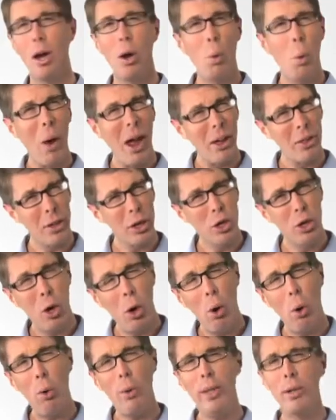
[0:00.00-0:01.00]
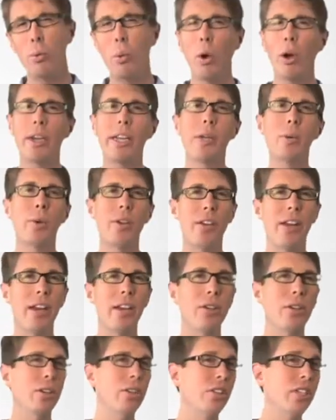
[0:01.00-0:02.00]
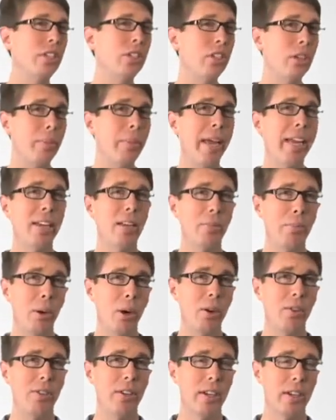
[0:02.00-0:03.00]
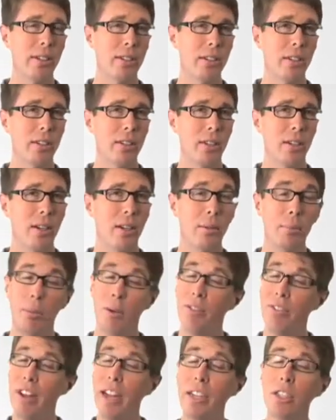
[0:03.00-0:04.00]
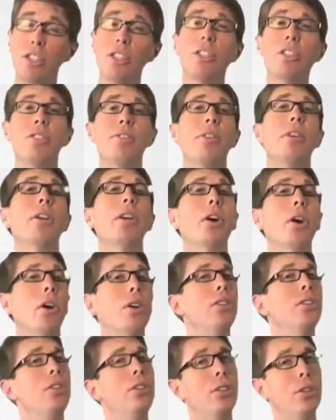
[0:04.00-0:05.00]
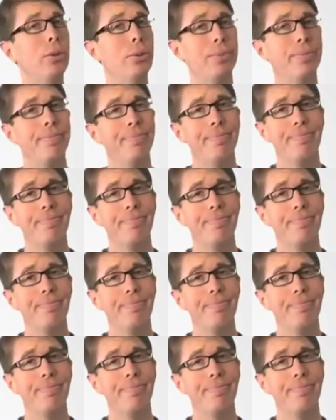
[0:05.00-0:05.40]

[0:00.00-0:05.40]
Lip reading: While the goal in working with editors is to make it perfect, perfection is very hard to do.